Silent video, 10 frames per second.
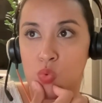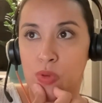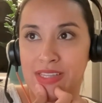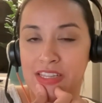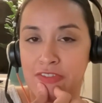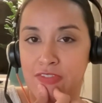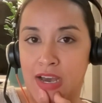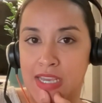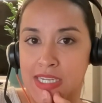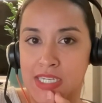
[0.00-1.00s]
quickly
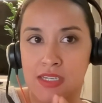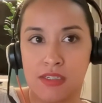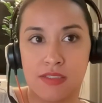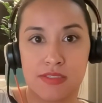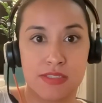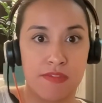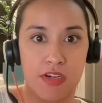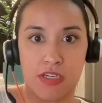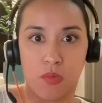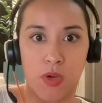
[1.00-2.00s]
find
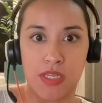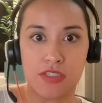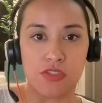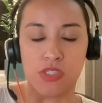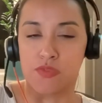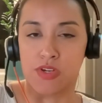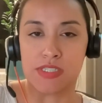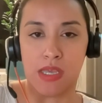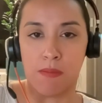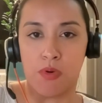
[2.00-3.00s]
severity one issues, for
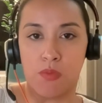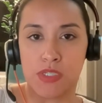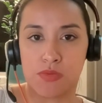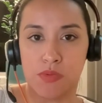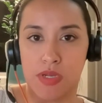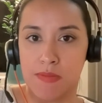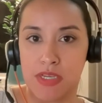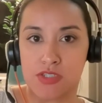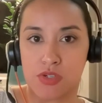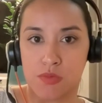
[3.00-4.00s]
example, which we want to
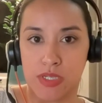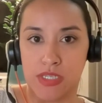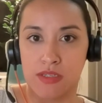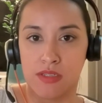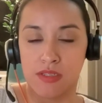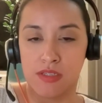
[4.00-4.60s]
make sure we